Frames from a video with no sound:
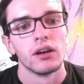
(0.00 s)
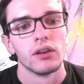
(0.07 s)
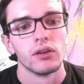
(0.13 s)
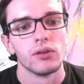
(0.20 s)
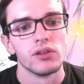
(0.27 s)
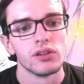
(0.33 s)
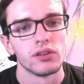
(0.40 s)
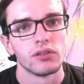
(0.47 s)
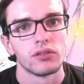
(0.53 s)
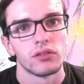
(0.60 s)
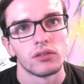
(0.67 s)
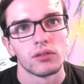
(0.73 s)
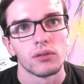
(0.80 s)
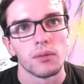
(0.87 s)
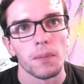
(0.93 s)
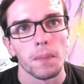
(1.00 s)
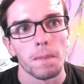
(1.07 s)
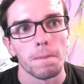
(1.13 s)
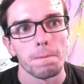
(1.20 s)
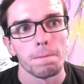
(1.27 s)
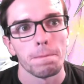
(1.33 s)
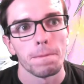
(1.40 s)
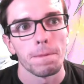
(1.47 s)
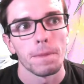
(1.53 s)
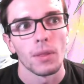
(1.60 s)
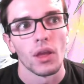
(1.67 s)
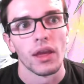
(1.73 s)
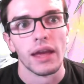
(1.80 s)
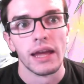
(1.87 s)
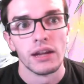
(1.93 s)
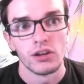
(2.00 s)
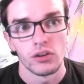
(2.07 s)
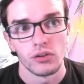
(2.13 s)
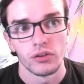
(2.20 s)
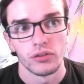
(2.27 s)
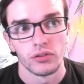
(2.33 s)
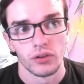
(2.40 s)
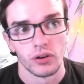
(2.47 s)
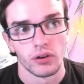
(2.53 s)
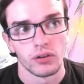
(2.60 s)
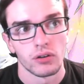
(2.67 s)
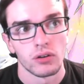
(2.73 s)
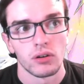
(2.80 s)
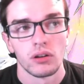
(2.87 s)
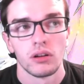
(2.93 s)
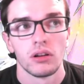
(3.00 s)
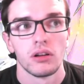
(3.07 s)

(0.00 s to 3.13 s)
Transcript: you just enter a circle